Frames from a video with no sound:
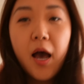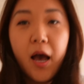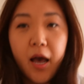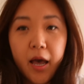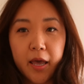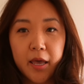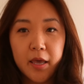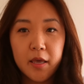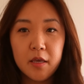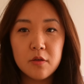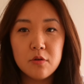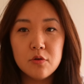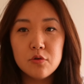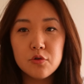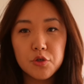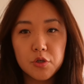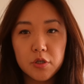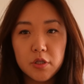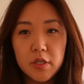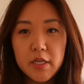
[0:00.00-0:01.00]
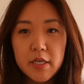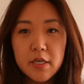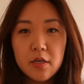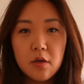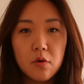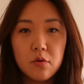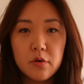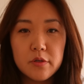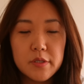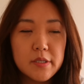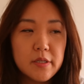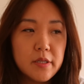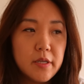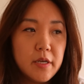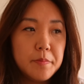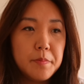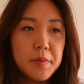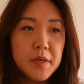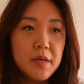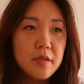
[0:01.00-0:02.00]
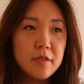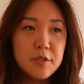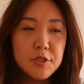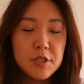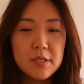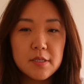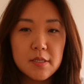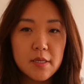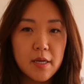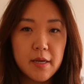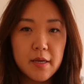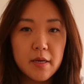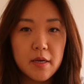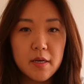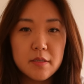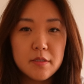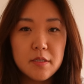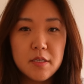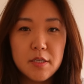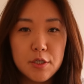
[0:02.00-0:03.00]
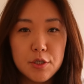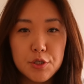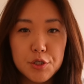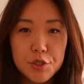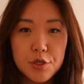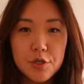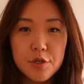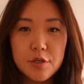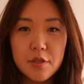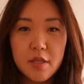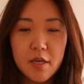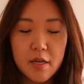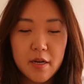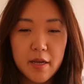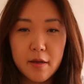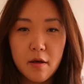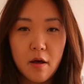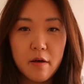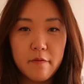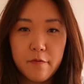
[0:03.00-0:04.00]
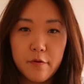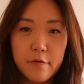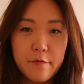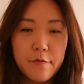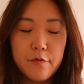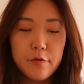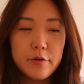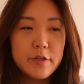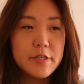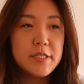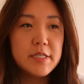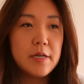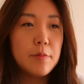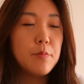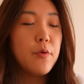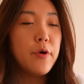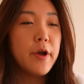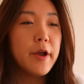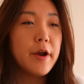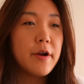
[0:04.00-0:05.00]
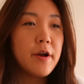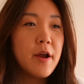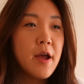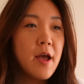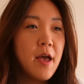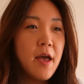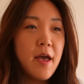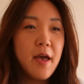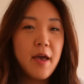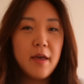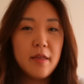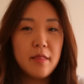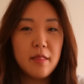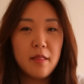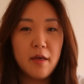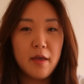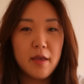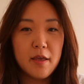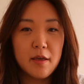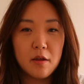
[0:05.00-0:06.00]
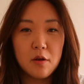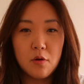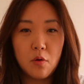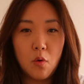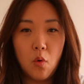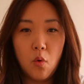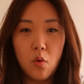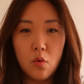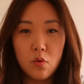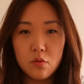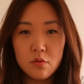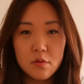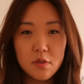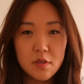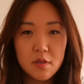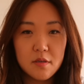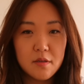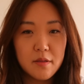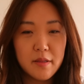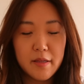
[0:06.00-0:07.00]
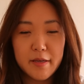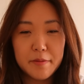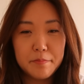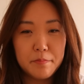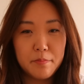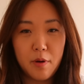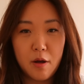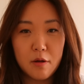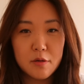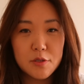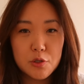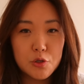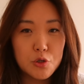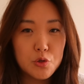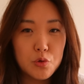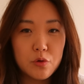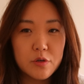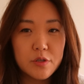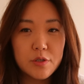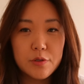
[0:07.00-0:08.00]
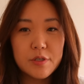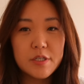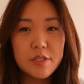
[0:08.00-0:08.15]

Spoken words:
I usually go to sleep in just like a t-shirt that I got for free somewhere and like an old like boxer shorts or